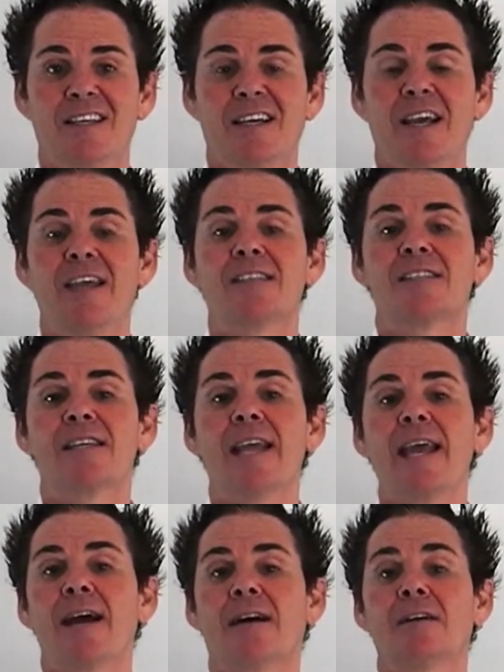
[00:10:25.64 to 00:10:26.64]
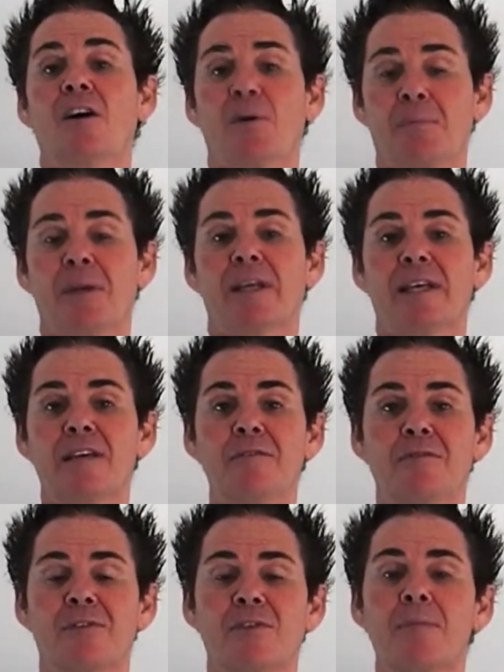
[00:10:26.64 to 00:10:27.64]
It's now, I believe,
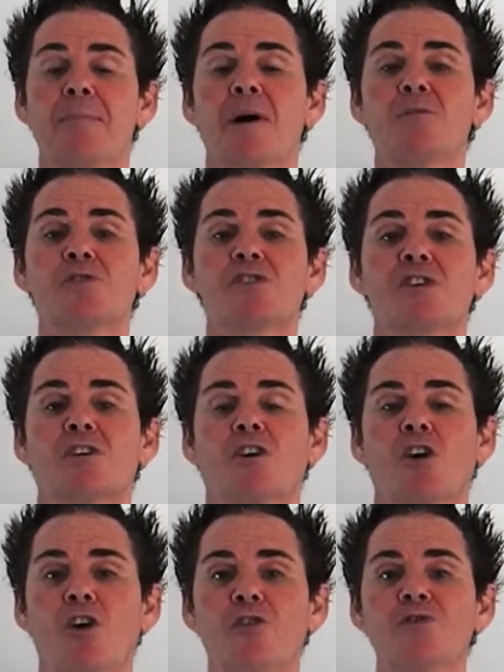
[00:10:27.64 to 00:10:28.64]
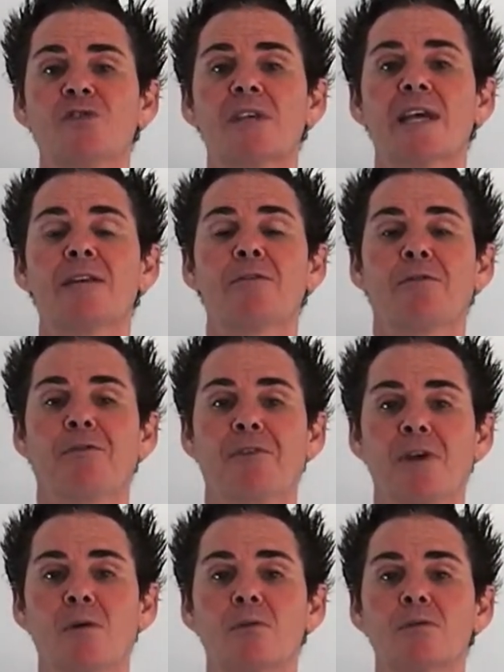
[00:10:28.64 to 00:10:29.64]
the most
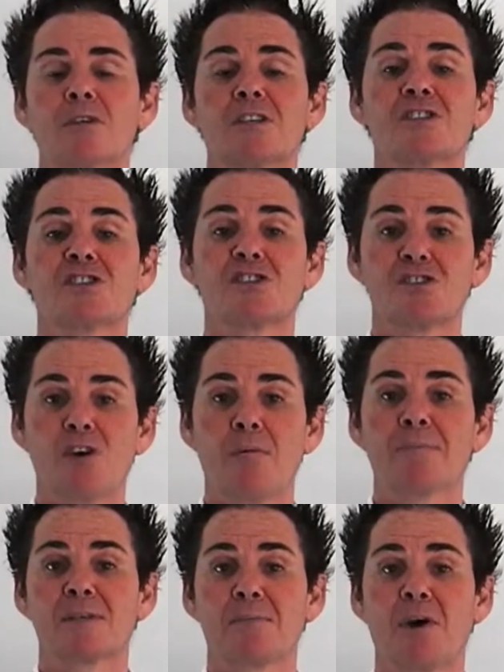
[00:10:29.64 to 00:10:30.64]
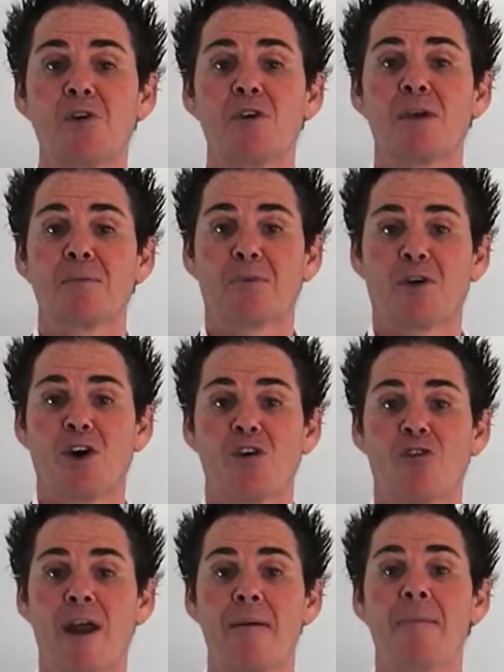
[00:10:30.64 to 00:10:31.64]
content-filled stop smoking
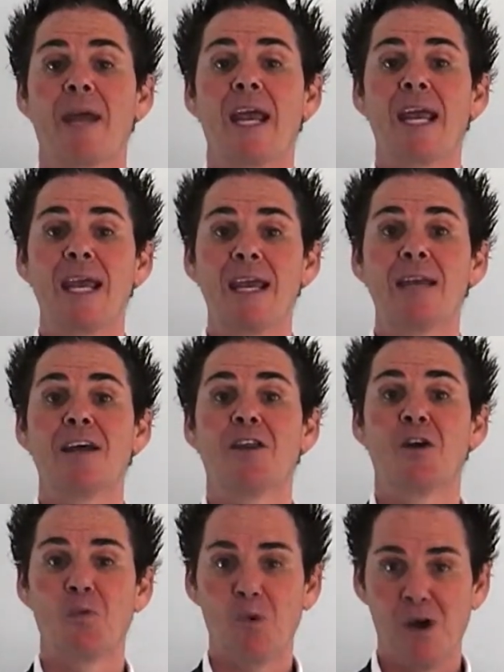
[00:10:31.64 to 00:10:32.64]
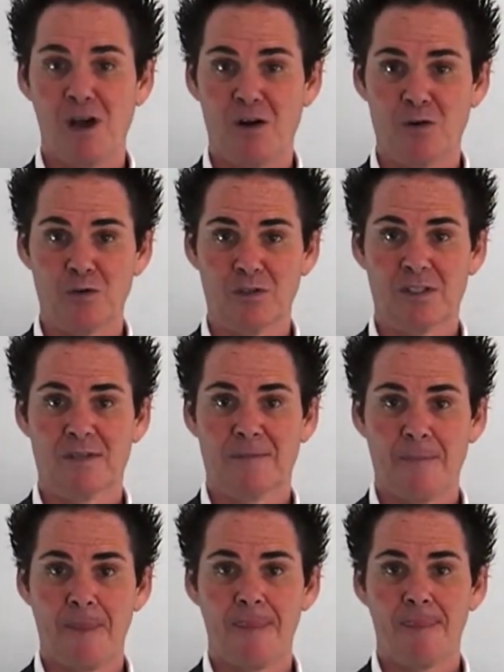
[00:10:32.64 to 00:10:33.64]
program in the world.
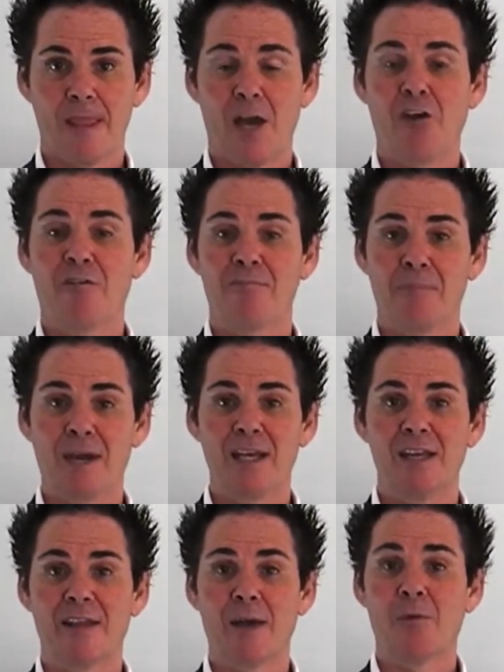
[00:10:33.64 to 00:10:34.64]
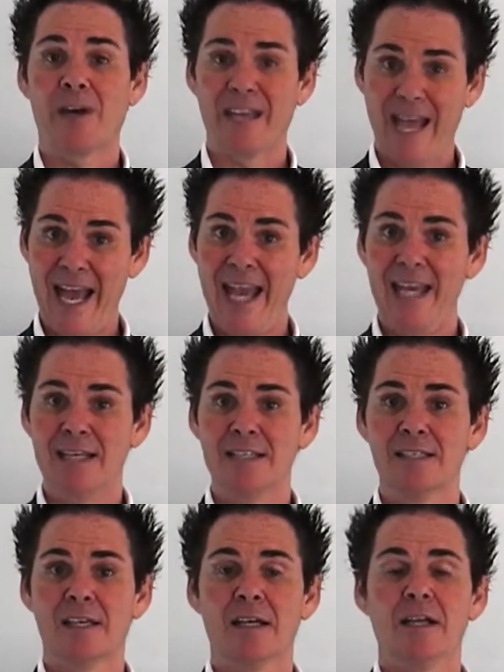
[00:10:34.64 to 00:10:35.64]
And I've made it that way.
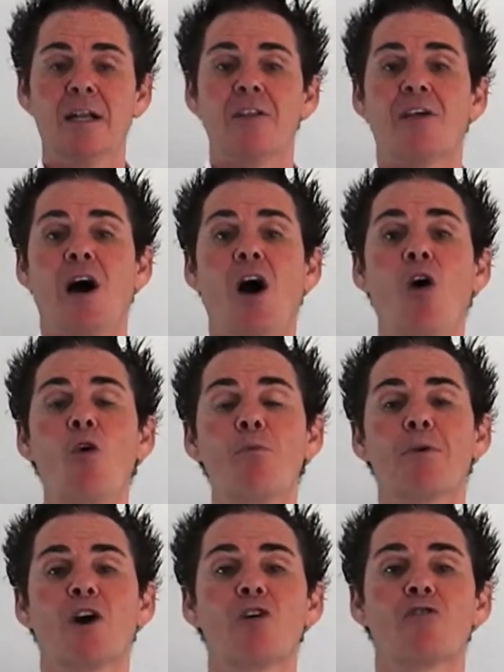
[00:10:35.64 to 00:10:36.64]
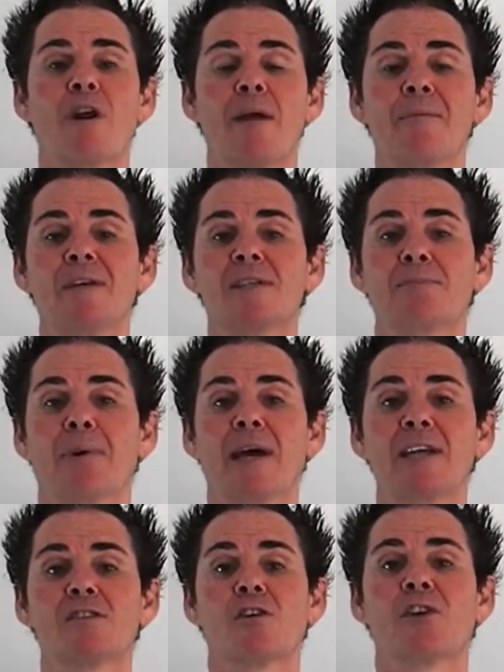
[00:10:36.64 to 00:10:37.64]
And the whole program is
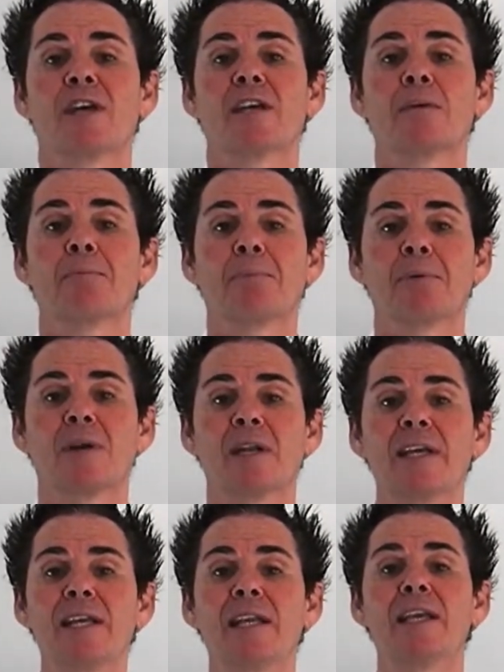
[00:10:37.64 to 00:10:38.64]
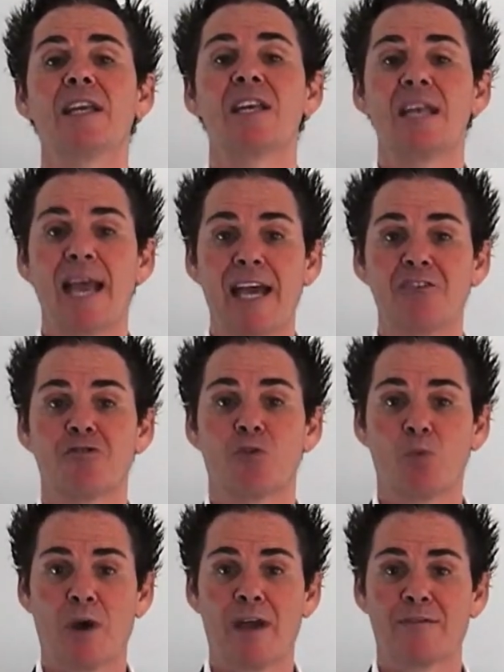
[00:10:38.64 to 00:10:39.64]
based on a completely natural
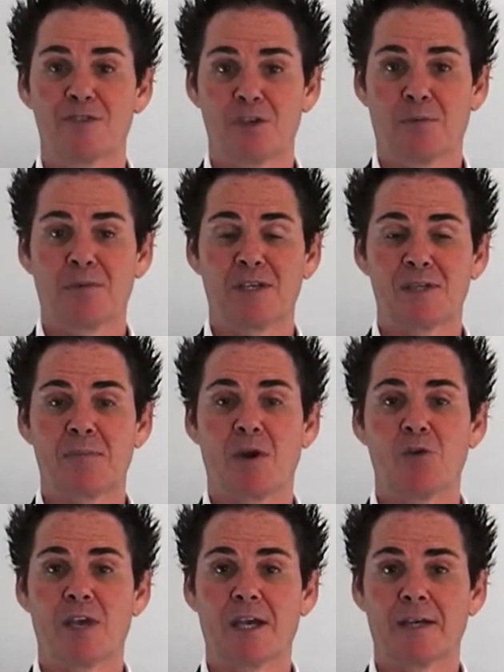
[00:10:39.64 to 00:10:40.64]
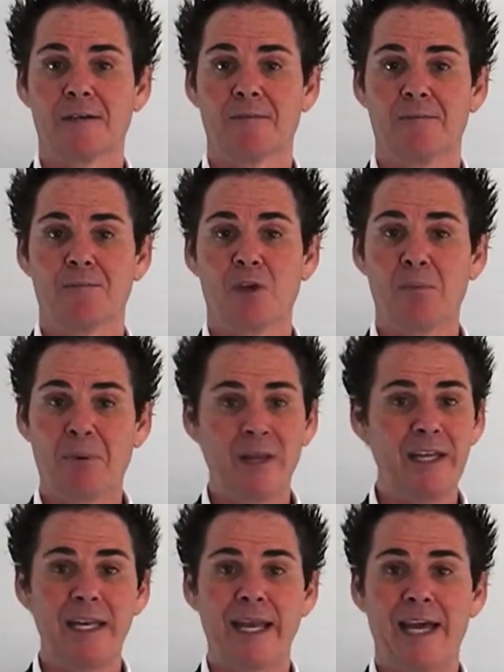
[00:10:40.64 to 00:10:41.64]
way of stopping smoking.
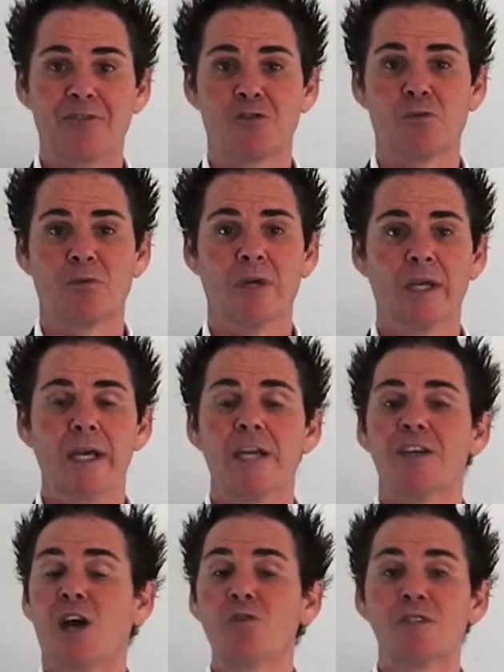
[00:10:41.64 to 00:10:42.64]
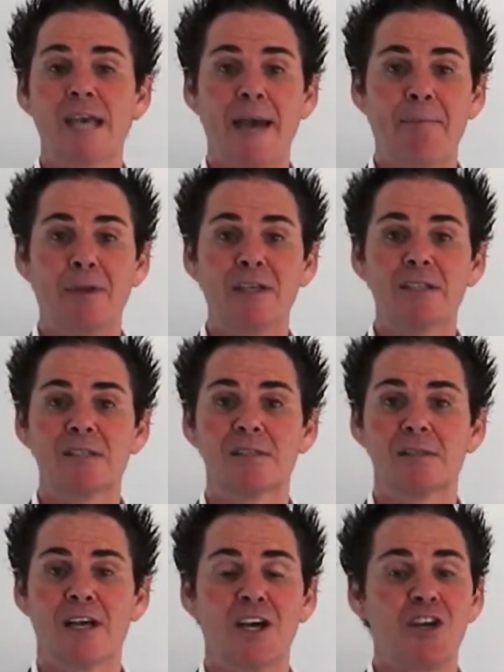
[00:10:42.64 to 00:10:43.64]
Completely natural. No
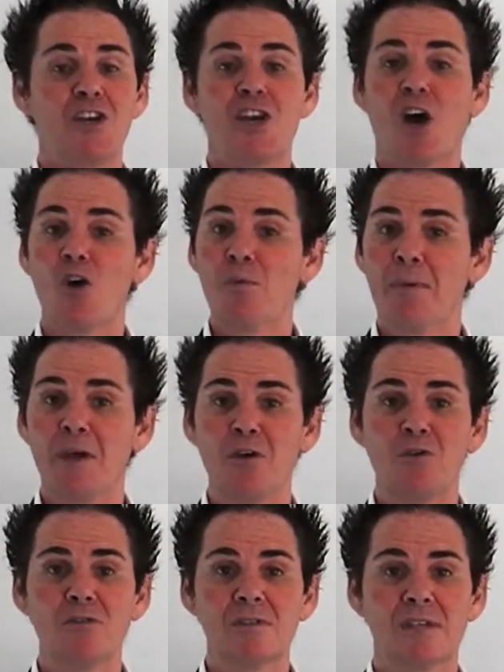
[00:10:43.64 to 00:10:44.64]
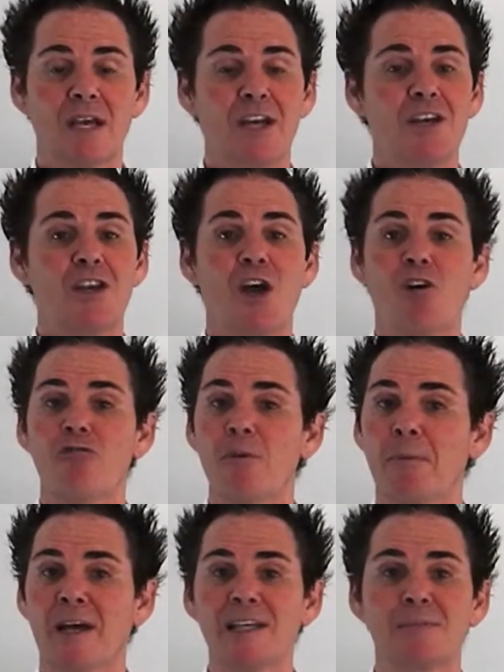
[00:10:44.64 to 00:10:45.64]
tablets, no pills, no
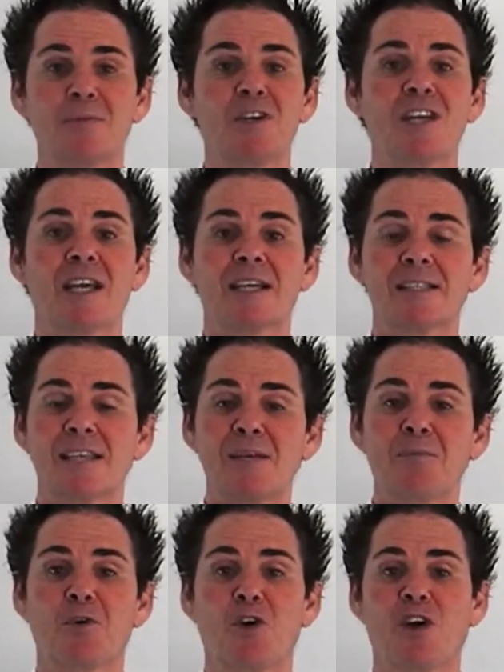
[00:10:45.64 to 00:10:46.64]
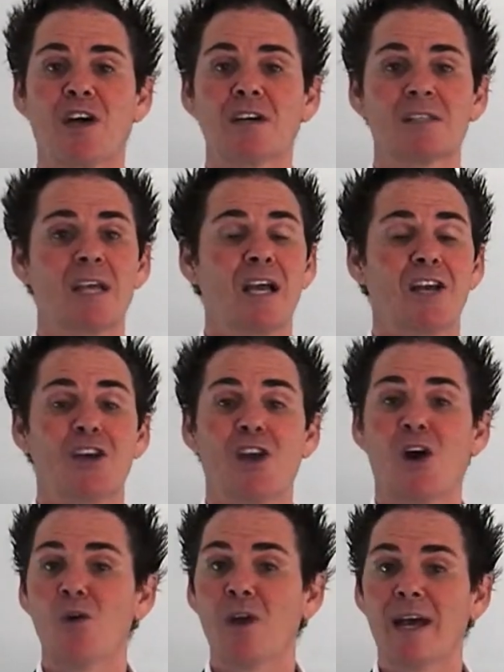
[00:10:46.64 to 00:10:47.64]
replacement nicotine products,
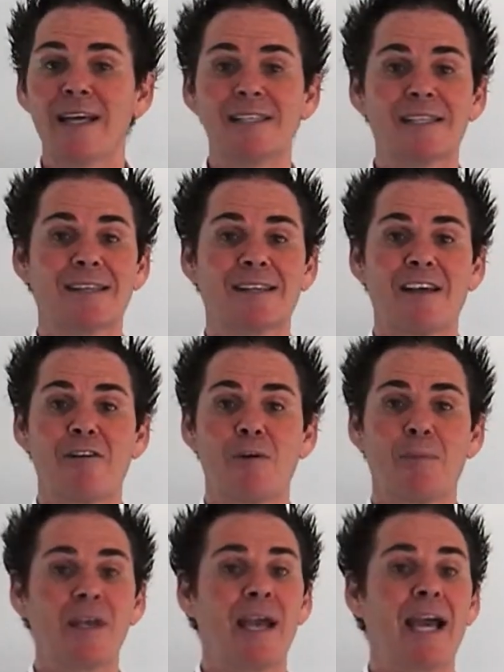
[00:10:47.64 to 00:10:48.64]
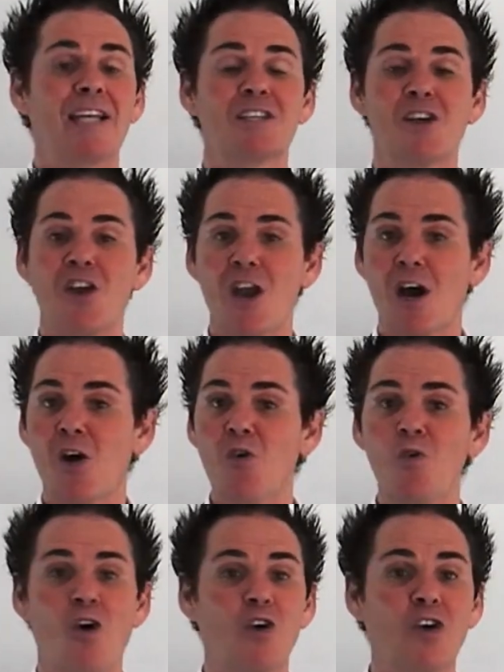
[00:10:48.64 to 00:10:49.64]
no laser therapy, and
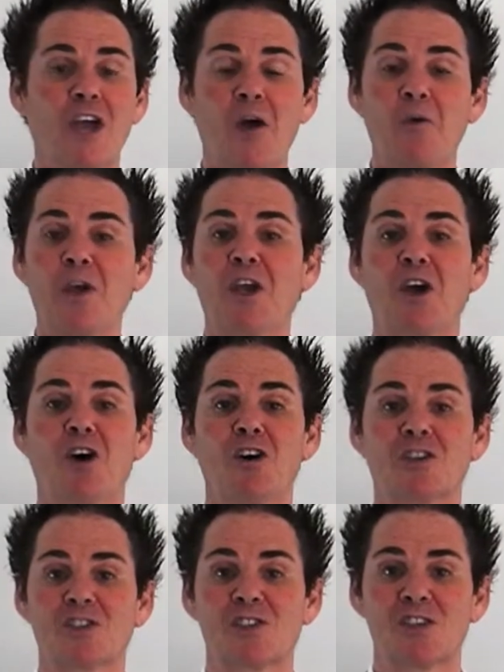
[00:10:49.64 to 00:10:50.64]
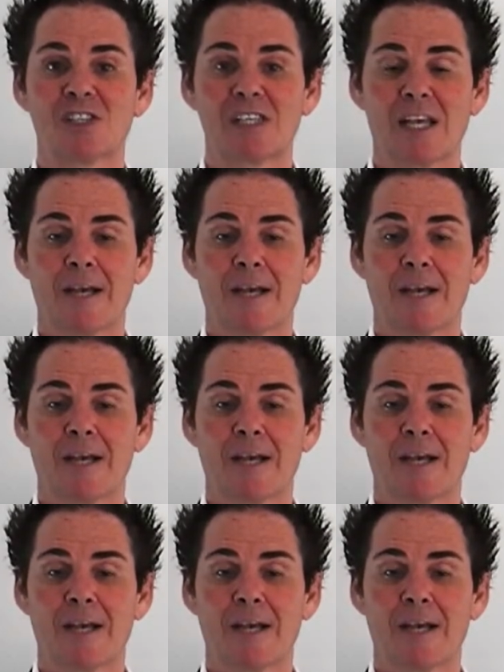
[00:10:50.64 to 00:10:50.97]
no ongoing costs.